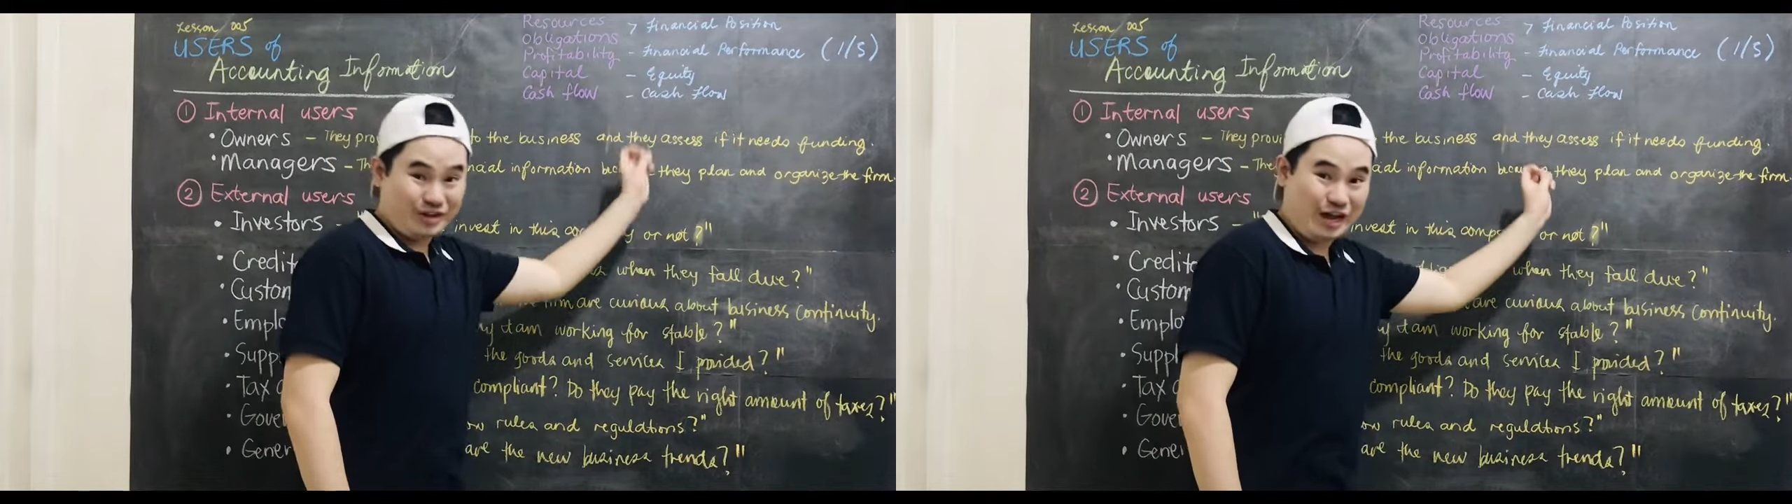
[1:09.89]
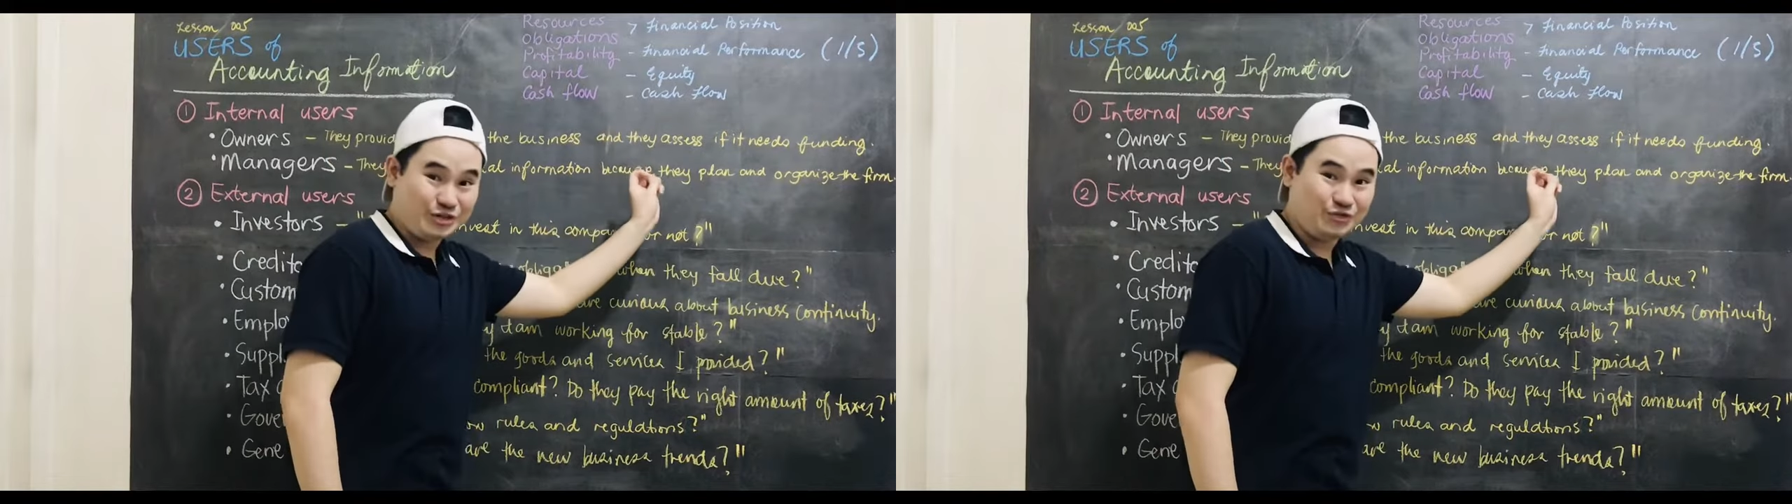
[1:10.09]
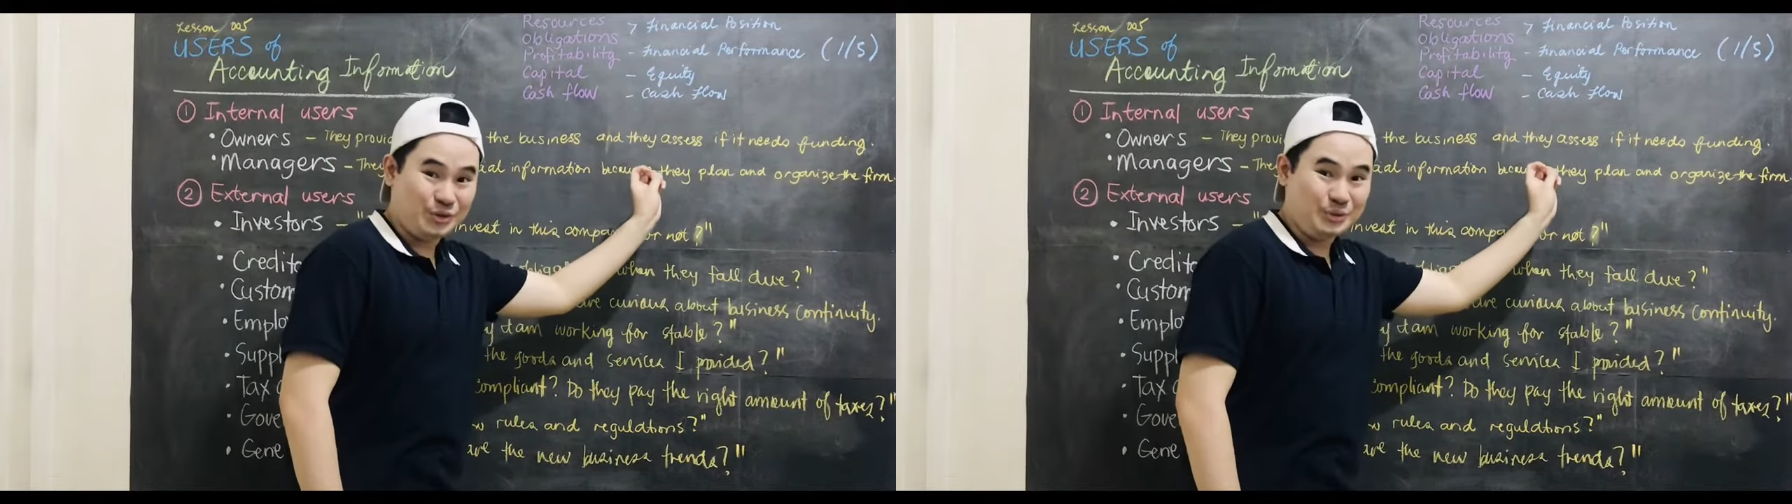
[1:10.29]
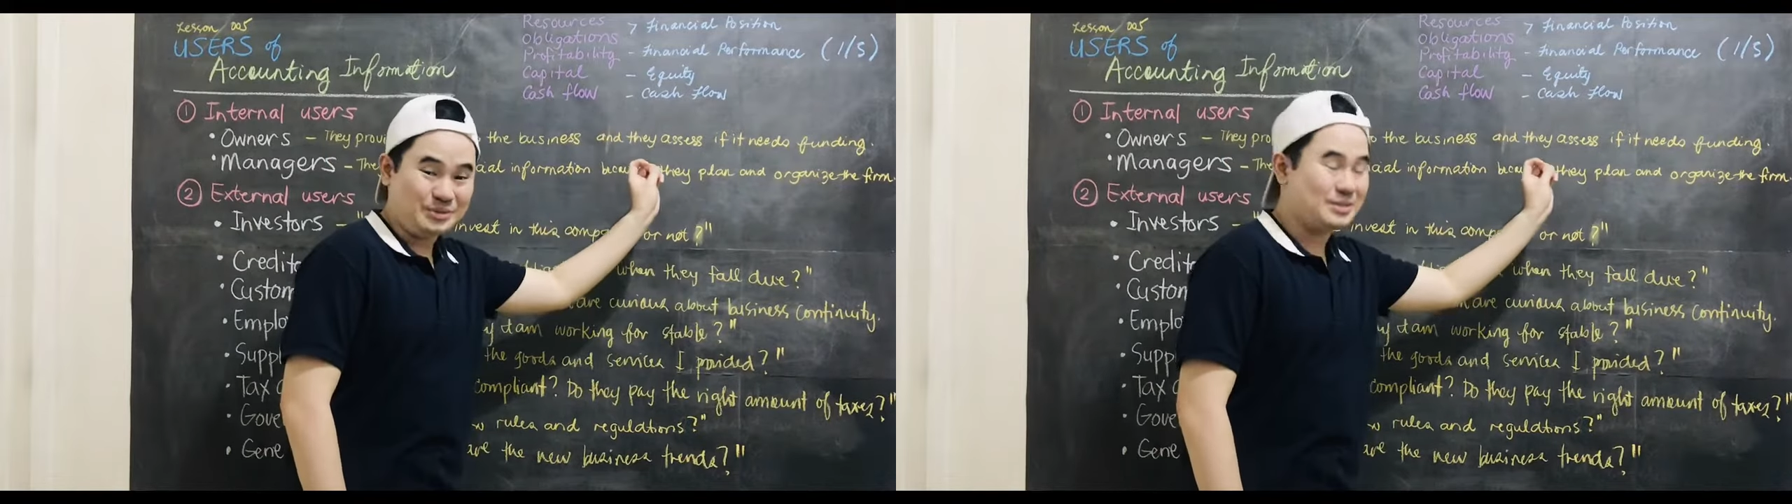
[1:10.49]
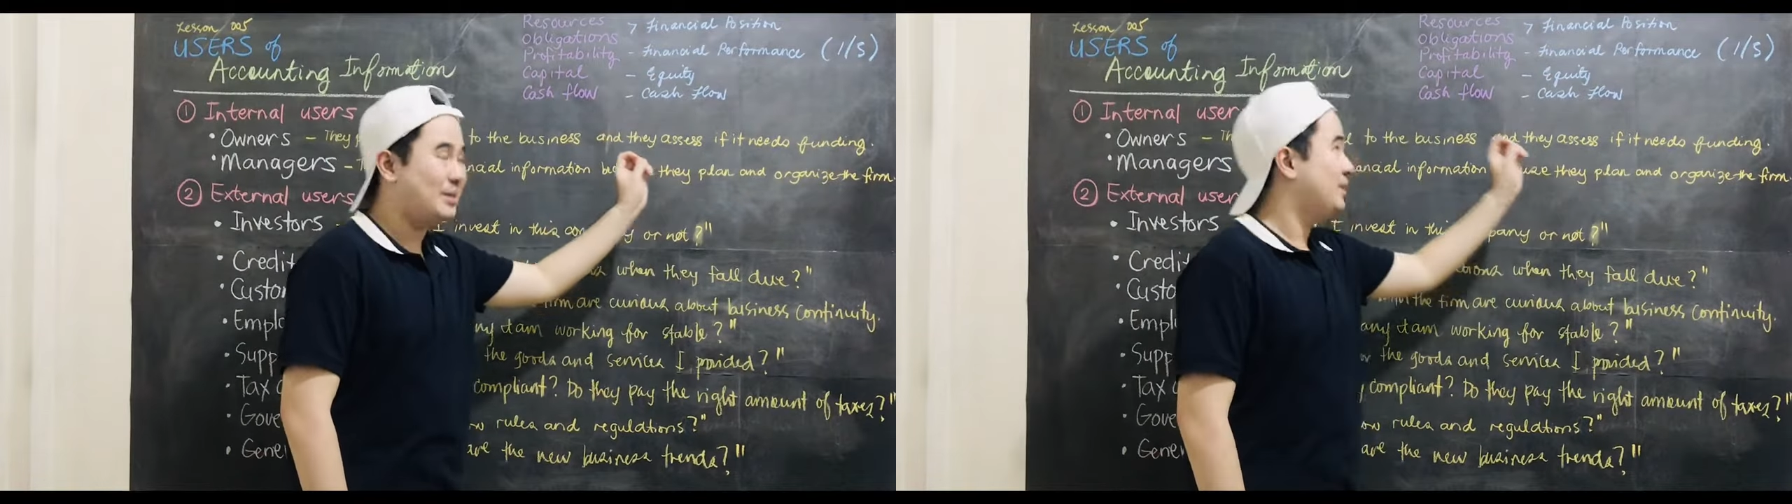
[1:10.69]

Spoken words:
cash flows.